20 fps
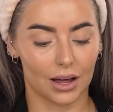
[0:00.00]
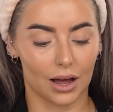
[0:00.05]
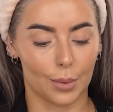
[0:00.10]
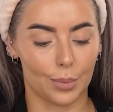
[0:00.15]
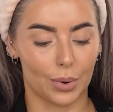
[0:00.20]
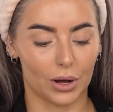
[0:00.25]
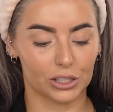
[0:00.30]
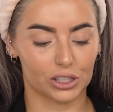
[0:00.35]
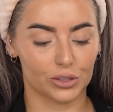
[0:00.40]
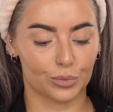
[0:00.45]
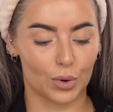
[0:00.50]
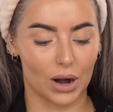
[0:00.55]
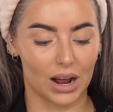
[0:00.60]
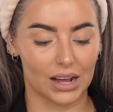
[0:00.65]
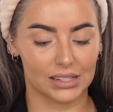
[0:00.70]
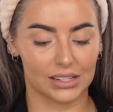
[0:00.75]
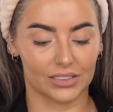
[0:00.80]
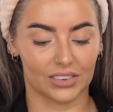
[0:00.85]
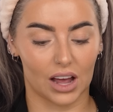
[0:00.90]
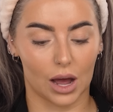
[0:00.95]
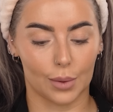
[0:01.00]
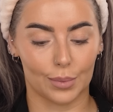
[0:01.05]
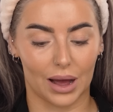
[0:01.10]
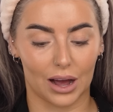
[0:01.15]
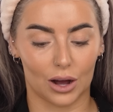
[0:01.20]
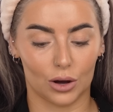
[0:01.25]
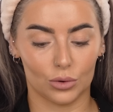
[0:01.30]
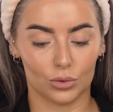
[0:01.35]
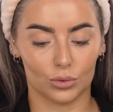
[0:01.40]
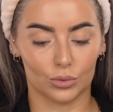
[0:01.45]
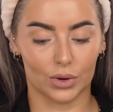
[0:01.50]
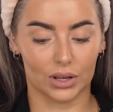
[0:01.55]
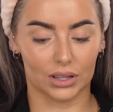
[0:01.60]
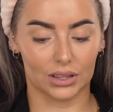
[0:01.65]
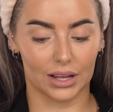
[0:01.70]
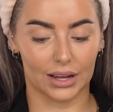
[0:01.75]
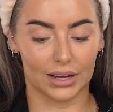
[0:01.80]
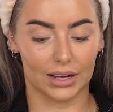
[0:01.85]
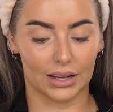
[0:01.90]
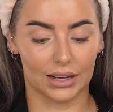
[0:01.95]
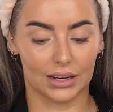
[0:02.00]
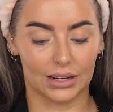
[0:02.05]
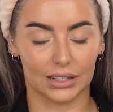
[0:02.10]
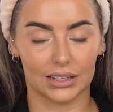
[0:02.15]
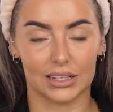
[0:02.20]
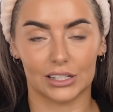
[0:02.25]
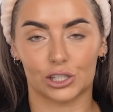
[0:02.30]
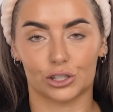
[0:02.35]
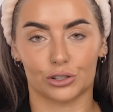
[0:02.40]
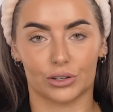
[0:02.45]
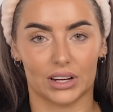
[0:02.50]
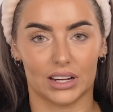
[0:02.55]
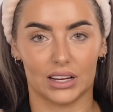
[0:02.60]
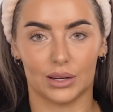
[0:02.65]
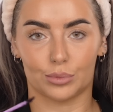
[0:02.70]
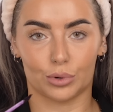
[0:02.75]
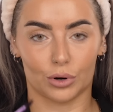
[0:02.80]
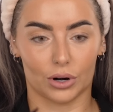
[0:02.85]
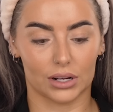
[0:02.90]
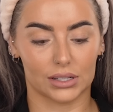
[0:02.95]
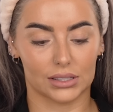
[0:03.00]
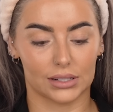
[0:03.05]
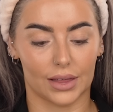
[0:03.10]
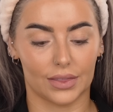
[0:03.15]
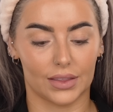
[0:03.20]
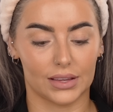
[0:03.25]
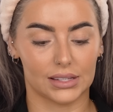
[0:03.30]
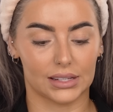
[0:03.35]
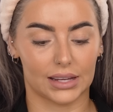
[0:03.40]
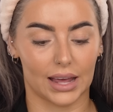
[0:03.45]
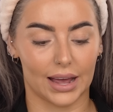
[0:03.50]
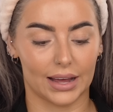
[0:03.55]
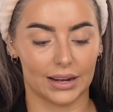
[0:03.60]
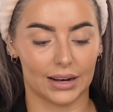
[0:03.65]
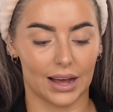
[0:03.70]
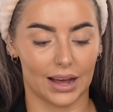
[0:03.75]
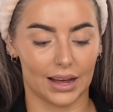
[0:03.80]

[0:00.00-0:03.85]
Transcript: a bunch of brands have come out with like glittery products like this again.